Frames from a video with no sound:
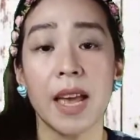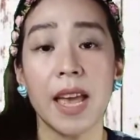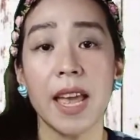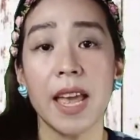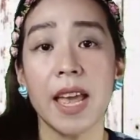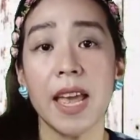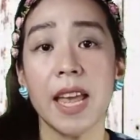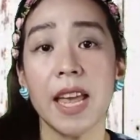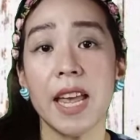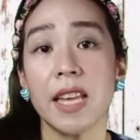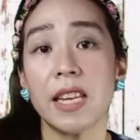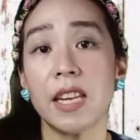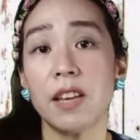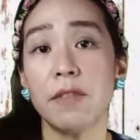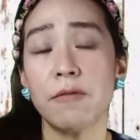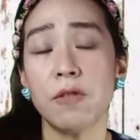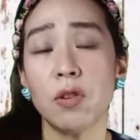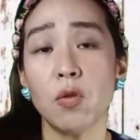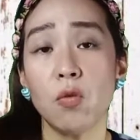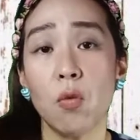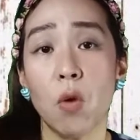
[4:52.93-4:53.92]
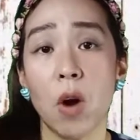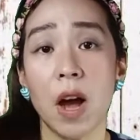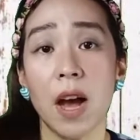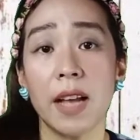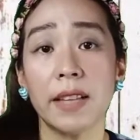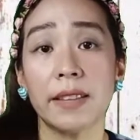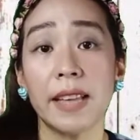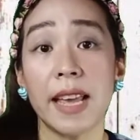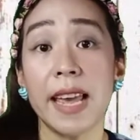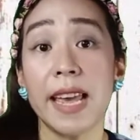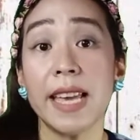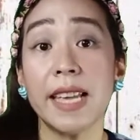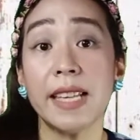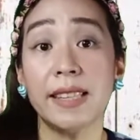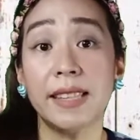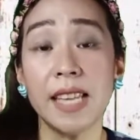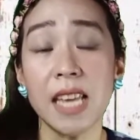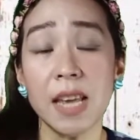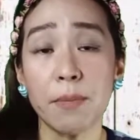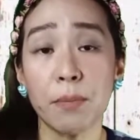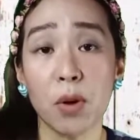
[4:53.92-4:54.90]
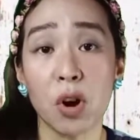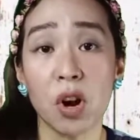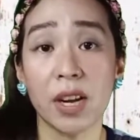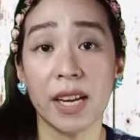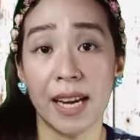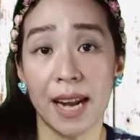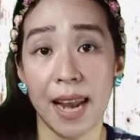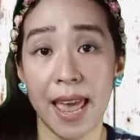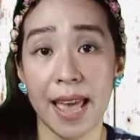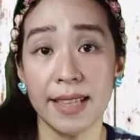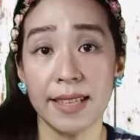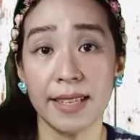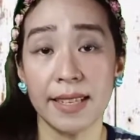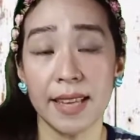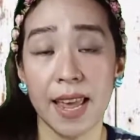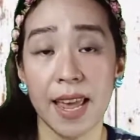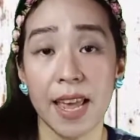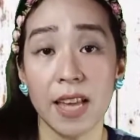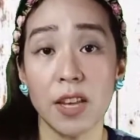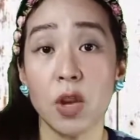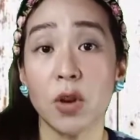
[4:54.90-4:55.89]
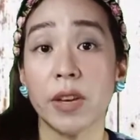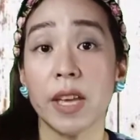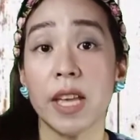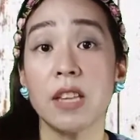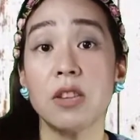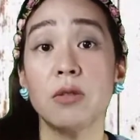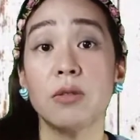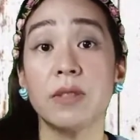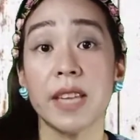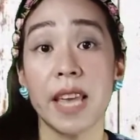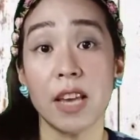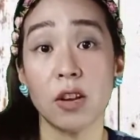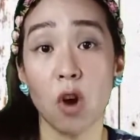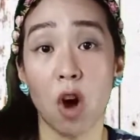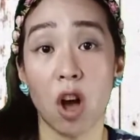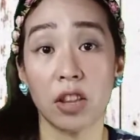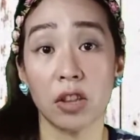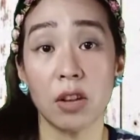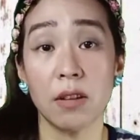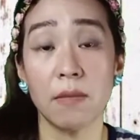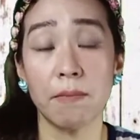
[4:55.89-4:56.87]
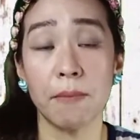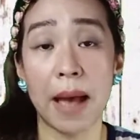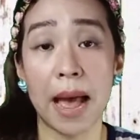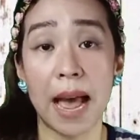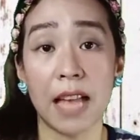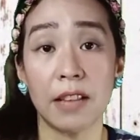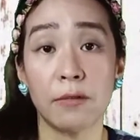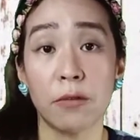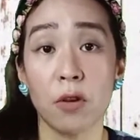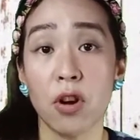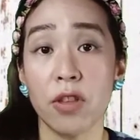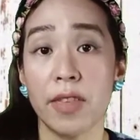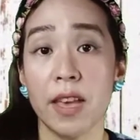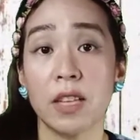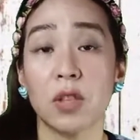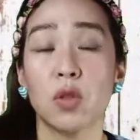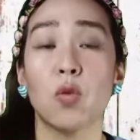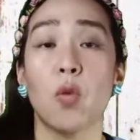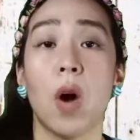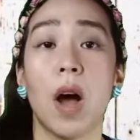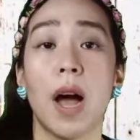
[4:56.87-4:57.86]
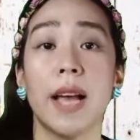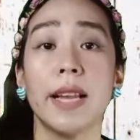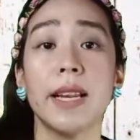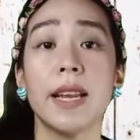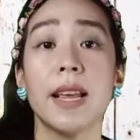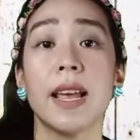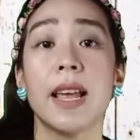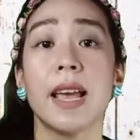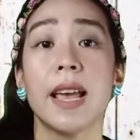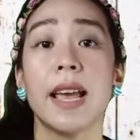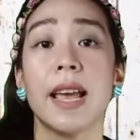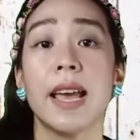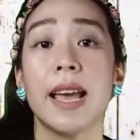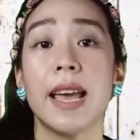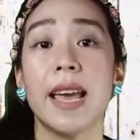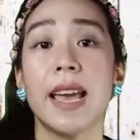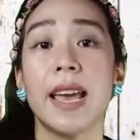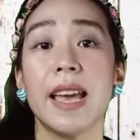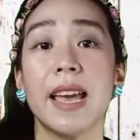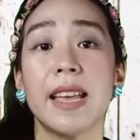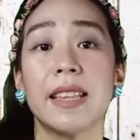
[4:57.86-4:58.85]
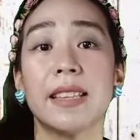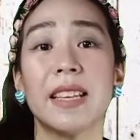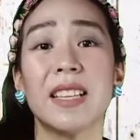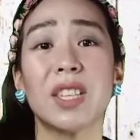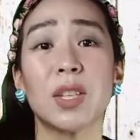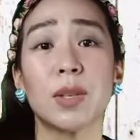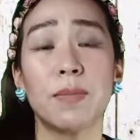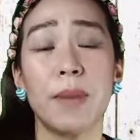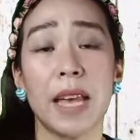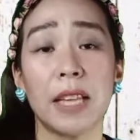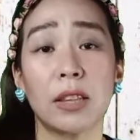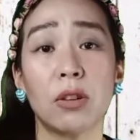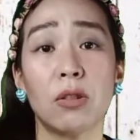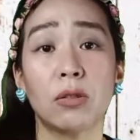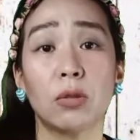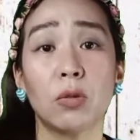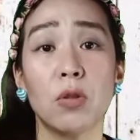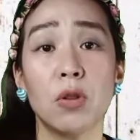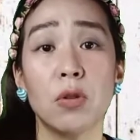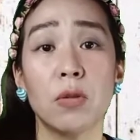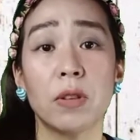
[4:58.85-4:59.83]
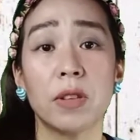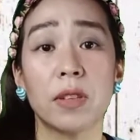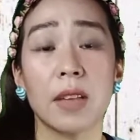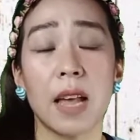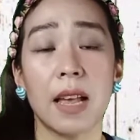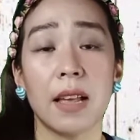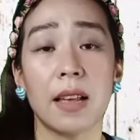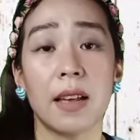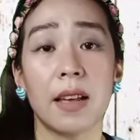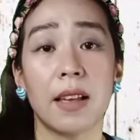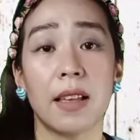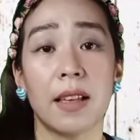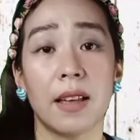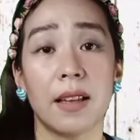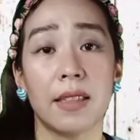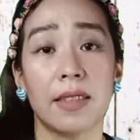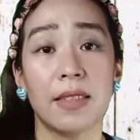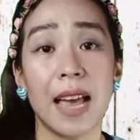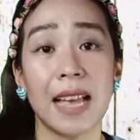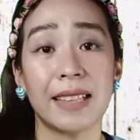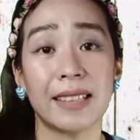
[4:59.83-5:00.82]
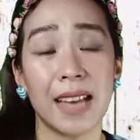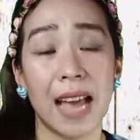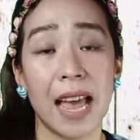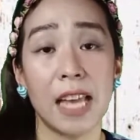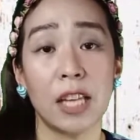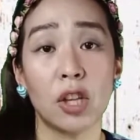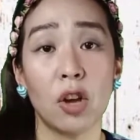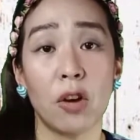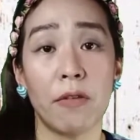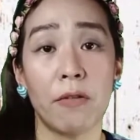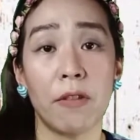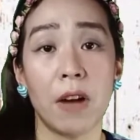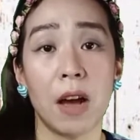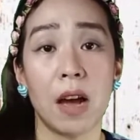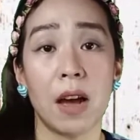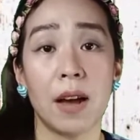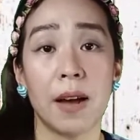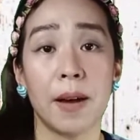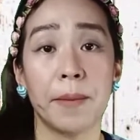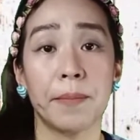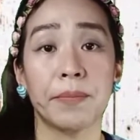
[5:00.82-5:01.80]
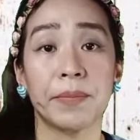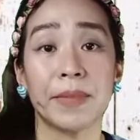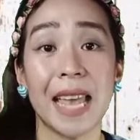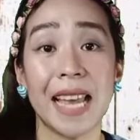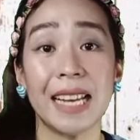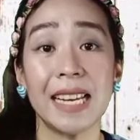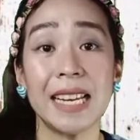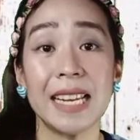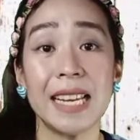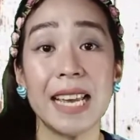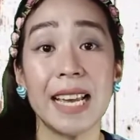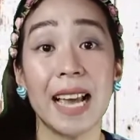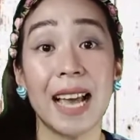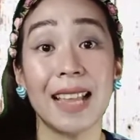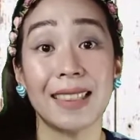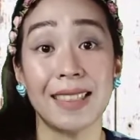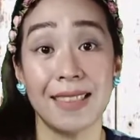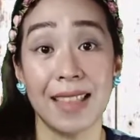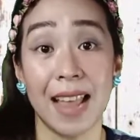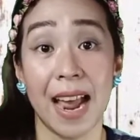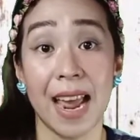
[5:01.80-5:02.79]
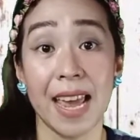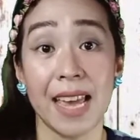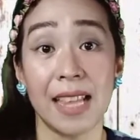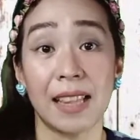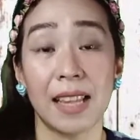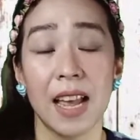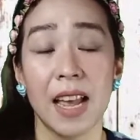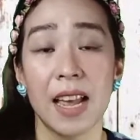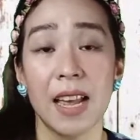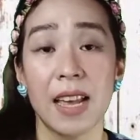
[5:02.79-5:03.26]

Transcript: And if you want a deeper cleansing, you can use a cotton pad for this one. And it's better to use uh, that kind of um, technique at night.